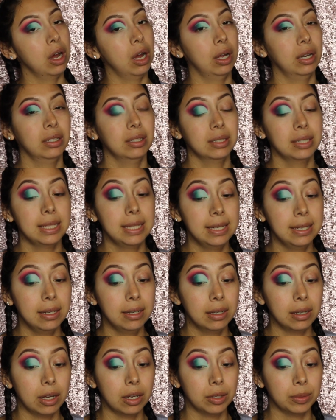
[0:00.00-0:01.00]

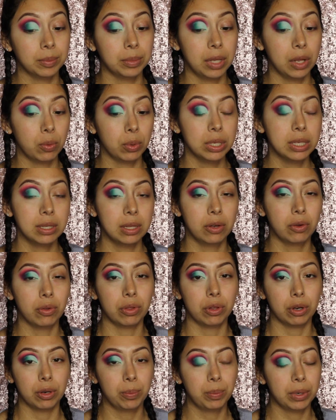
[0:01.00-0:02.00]
honestly they were still
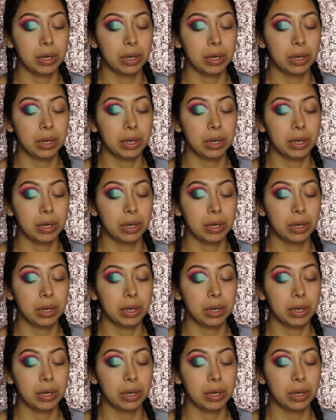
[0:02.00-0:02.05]
there,